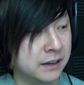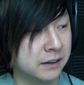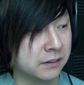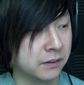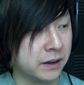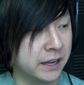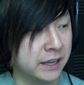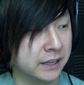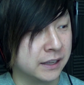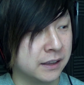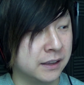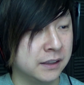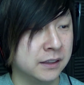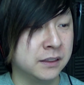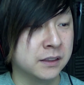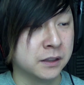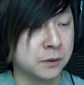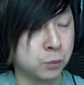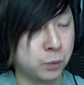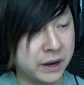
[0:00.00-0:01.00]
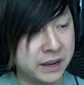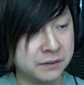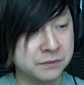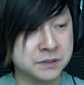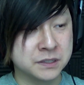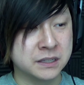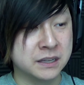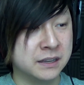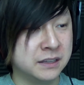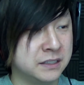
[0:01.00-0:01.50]
like, it, the
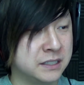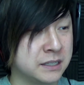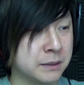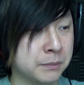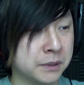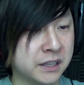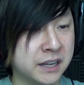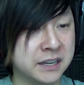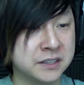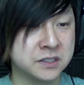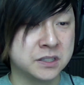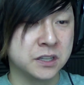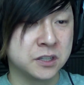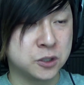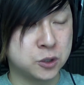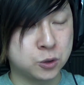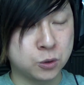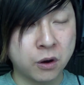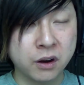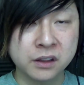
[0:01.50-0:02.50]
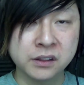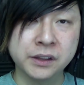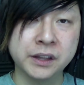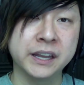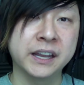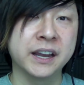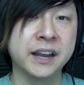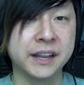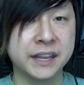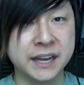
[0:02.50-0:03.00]
waves symbolized us
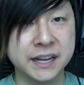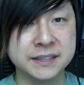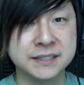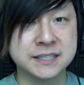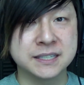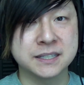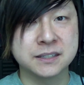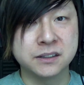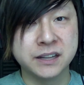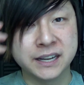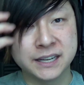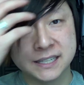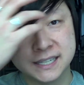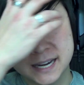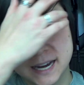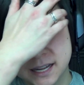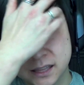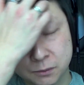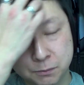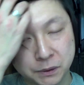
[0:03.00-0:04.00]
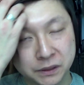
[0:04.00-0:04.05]
struggling against, like, death,